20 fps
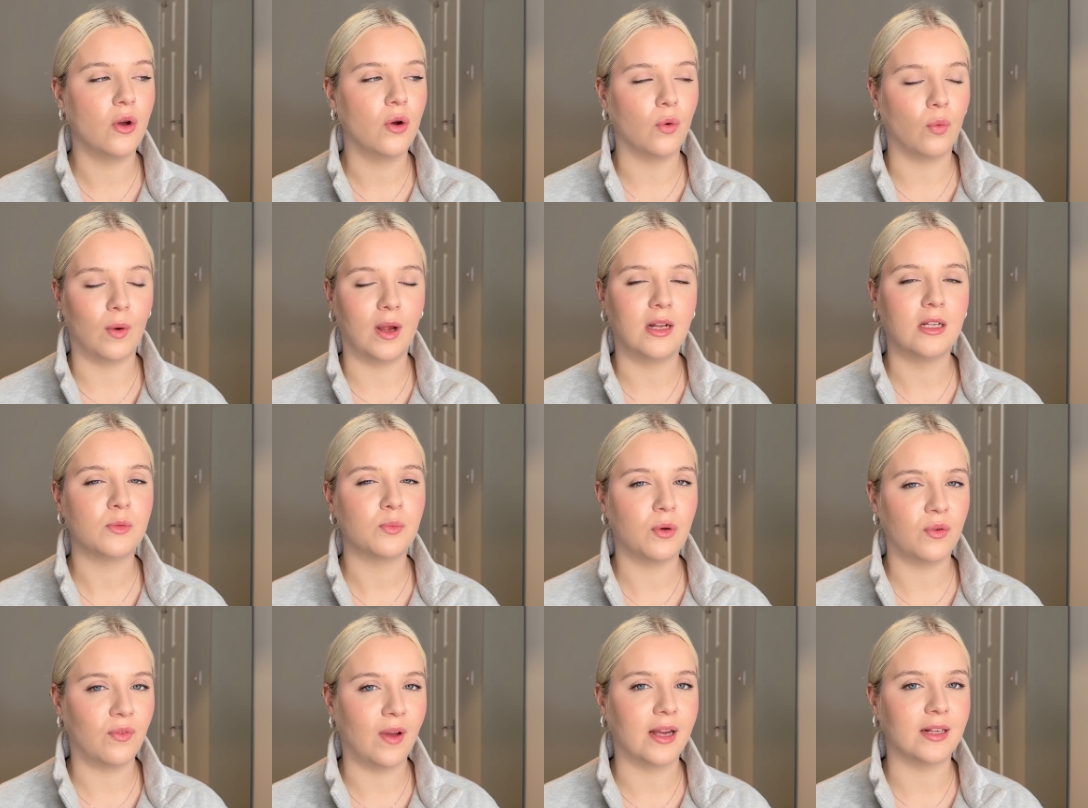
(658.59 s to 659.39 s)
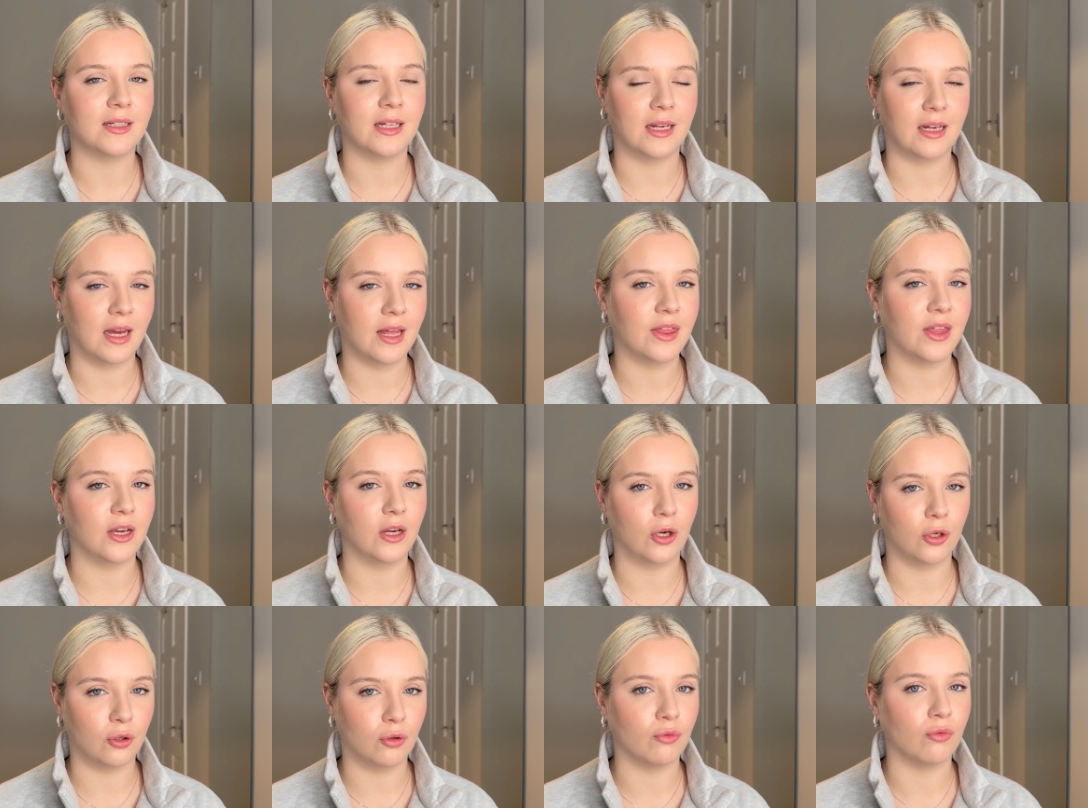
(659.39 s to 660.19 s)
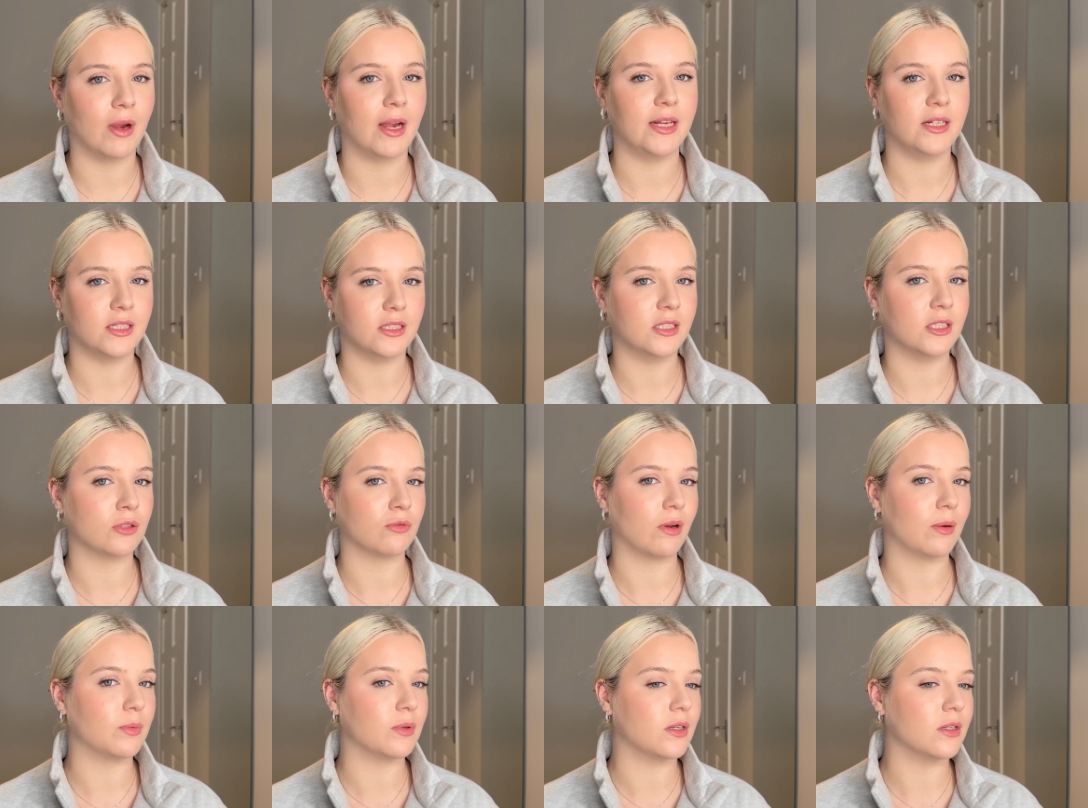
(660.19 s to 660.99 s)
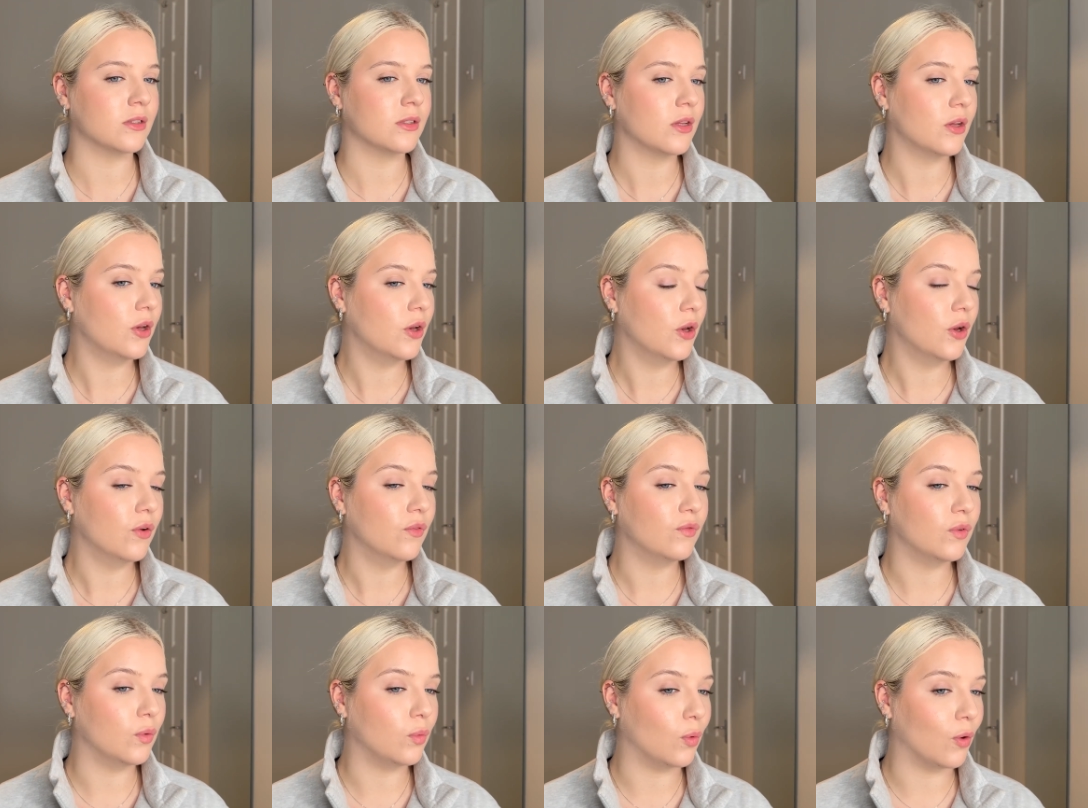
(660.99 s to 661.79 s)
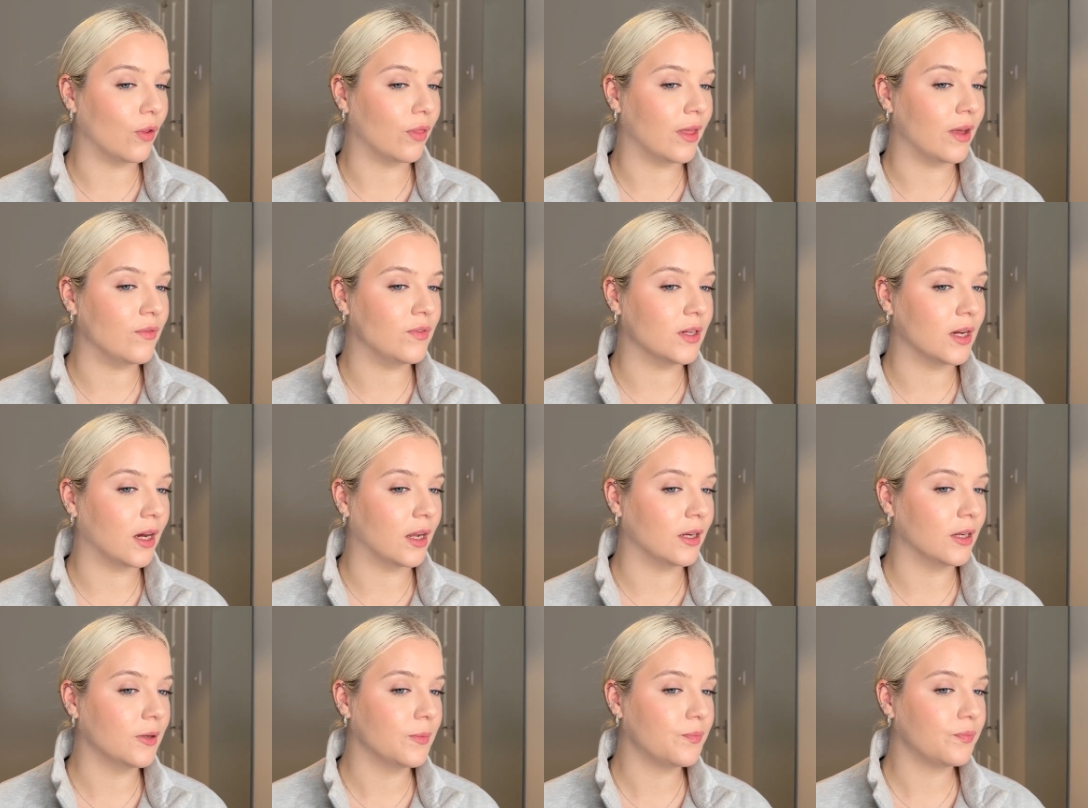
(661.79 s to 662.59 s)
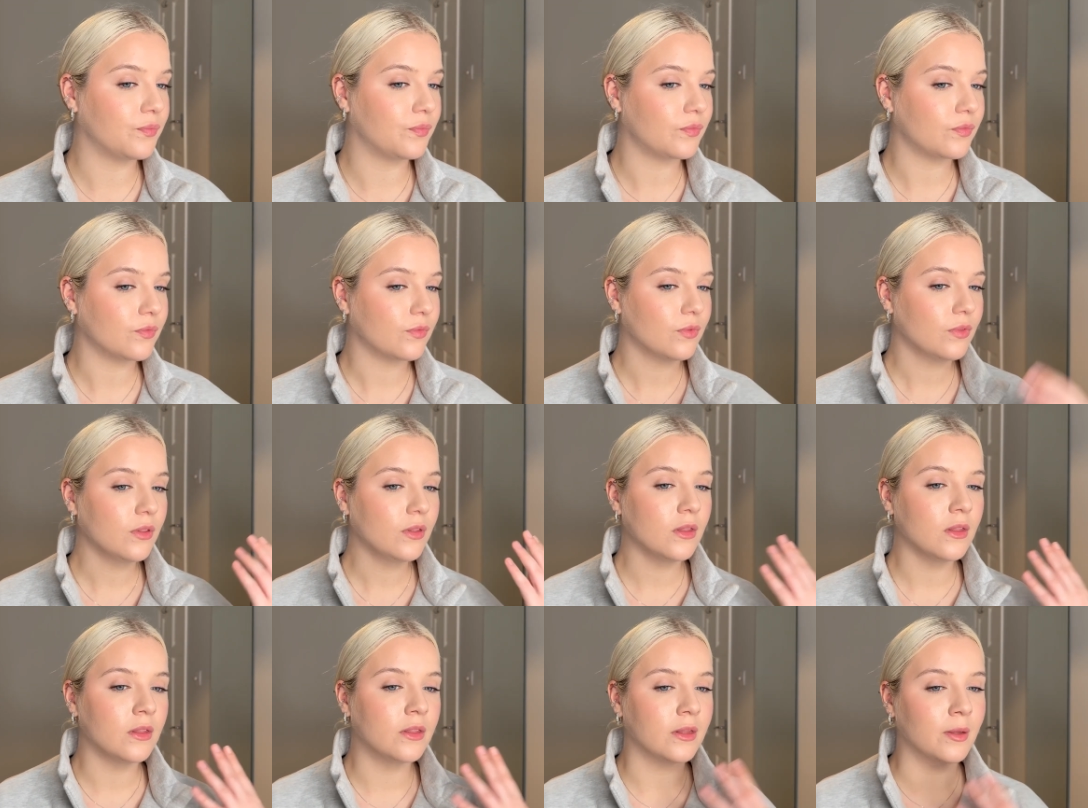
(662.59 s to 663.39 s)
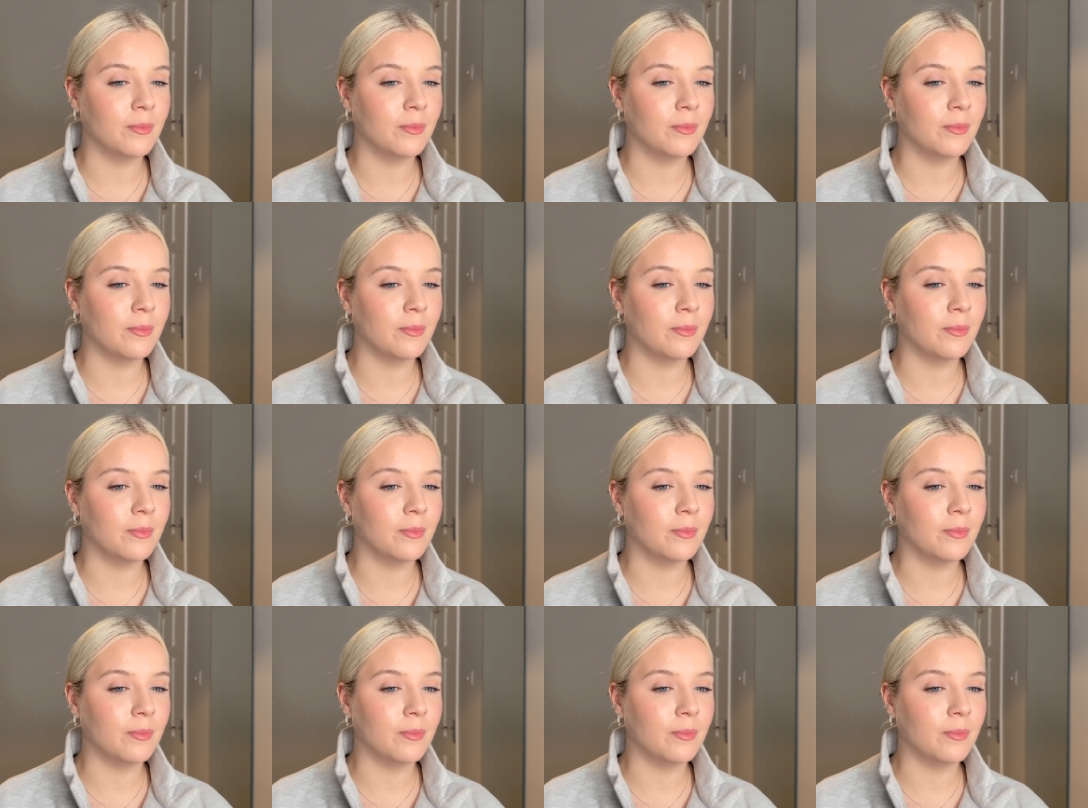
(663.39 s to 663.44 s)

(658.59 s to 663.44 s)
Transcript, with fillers: Weightless Perfecting, I think, are great descriptors for what they've done. The